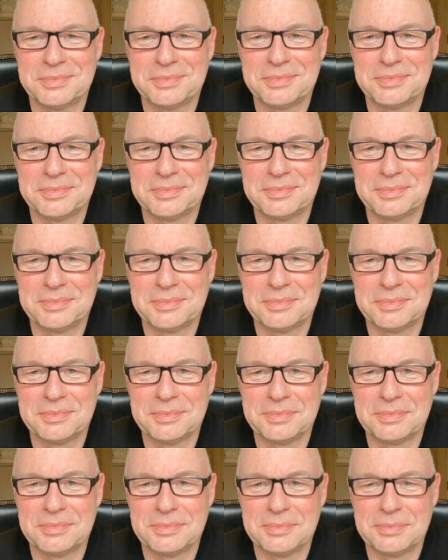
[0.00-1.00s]

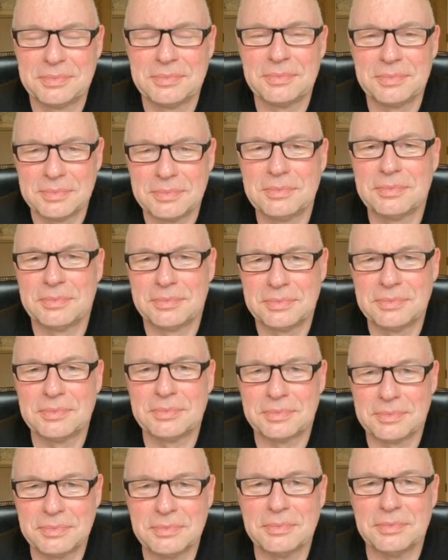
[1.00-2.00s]

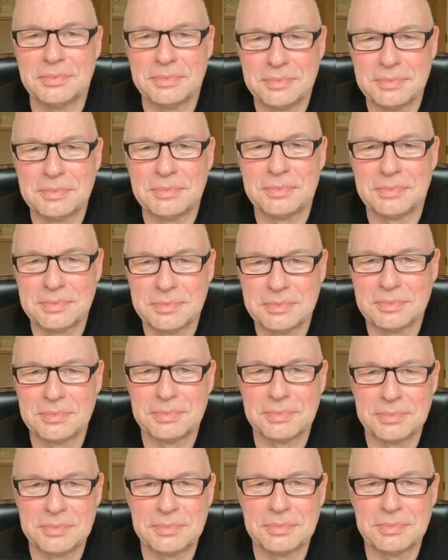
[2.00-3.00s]

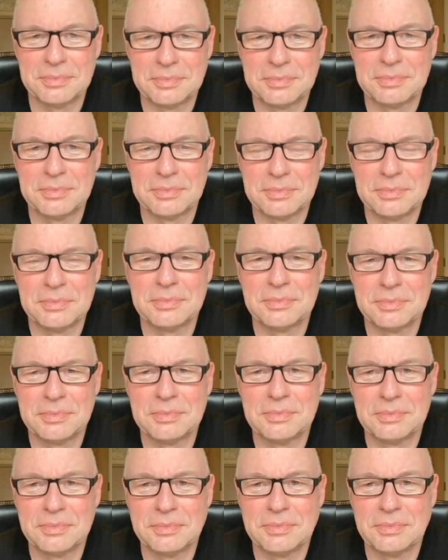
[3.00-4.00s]

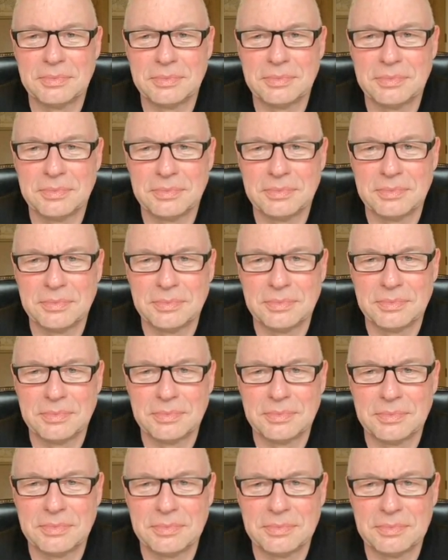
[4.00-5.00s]

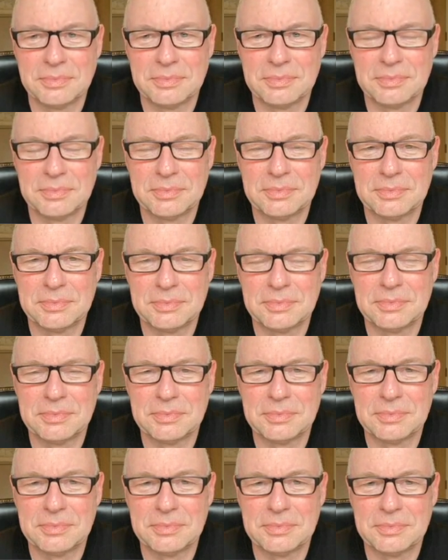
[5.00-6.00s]

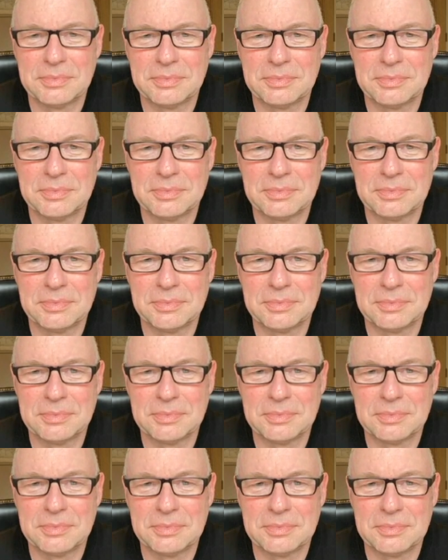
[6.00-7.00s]
[no speech]